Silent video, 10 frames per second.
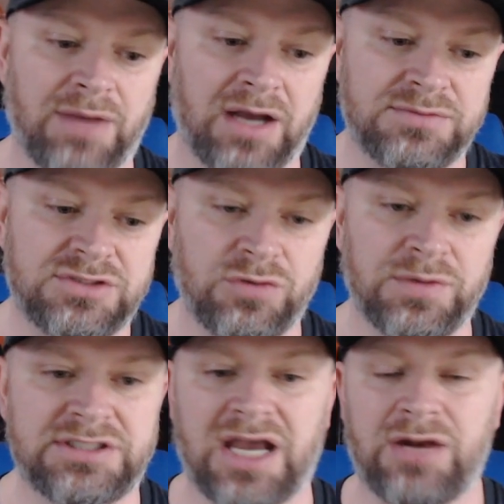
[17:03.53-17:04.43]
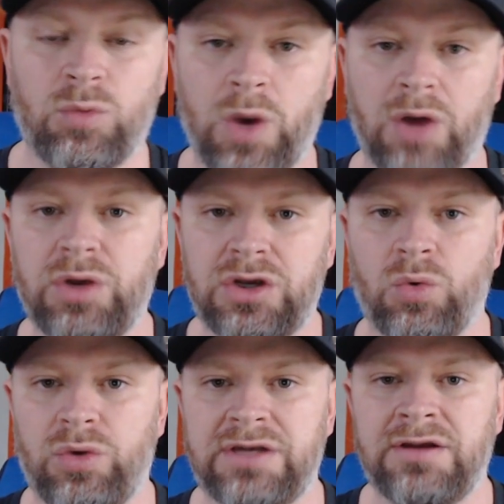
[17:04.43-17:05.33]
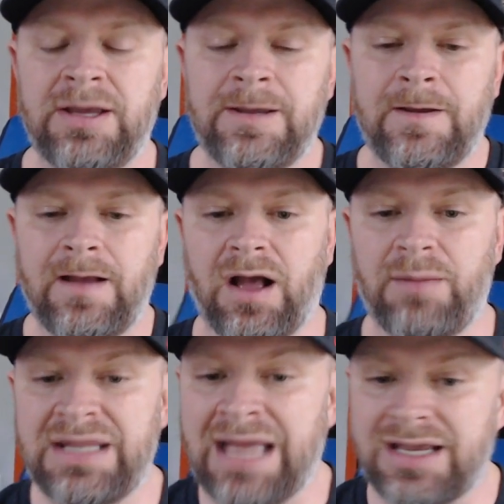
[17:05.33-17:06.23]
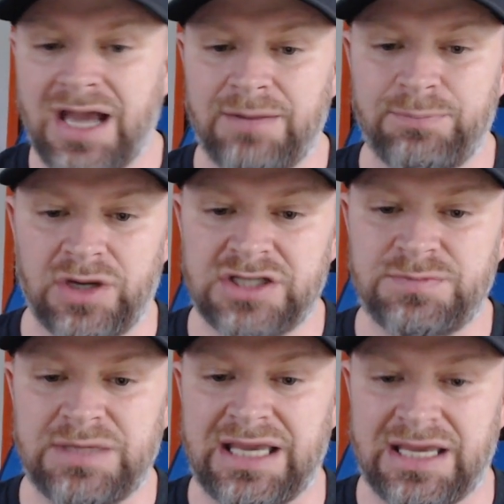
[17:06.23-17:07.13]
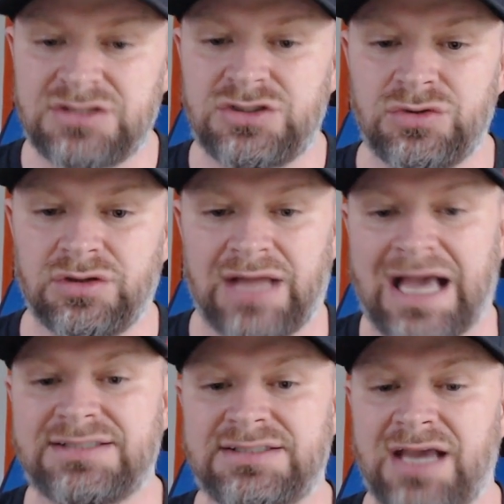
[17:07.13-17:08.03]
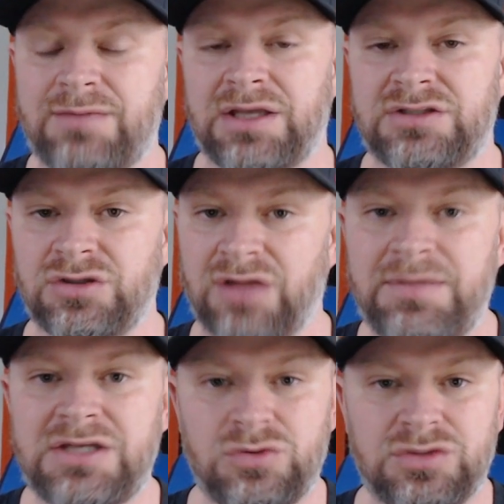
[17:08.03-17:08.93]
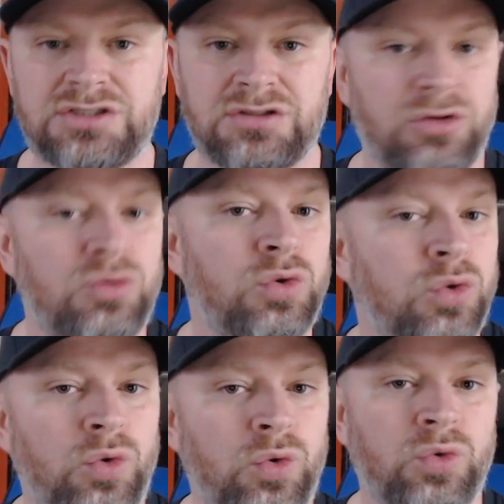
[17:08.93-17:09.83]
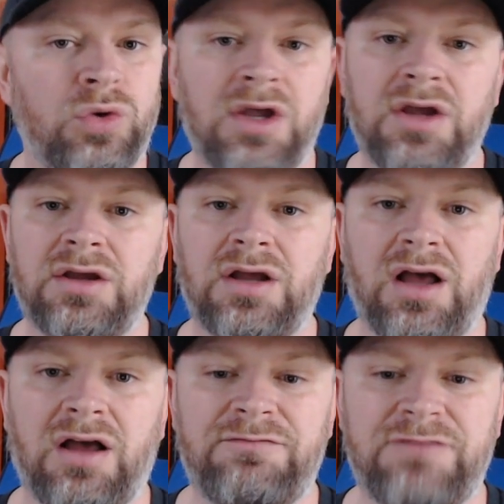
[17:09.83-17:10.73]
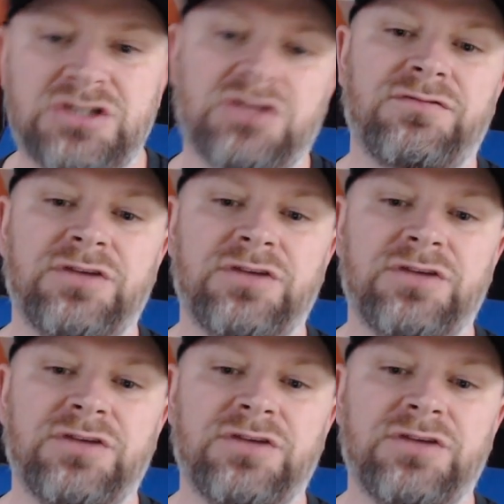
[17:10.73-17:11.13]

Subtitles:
it. I'm super excited where we're going. And that kind of brings me into the last segment. So let me do this little cool feature for you.